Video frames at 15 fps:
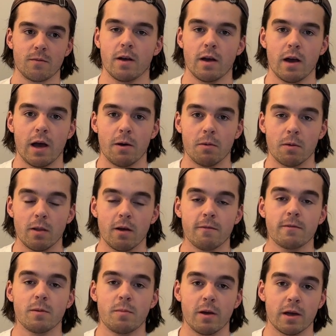I would love
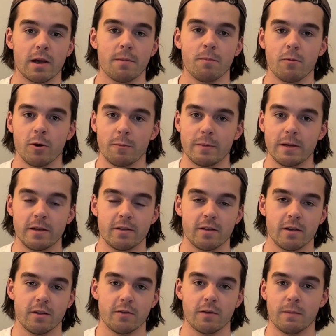to pick up more
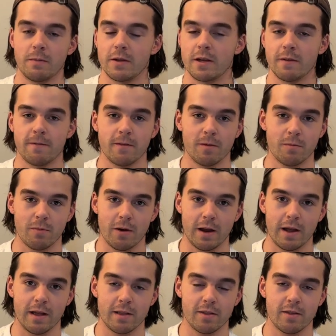pieces from the different
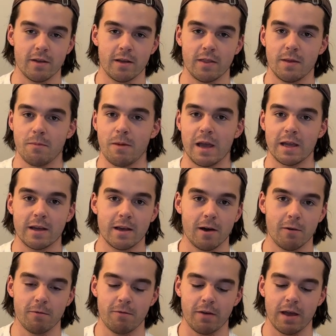brands in the
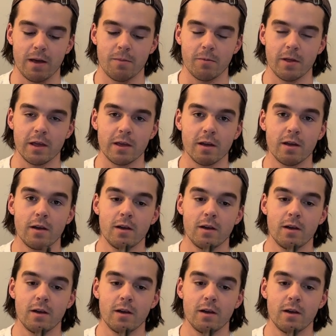Megco family.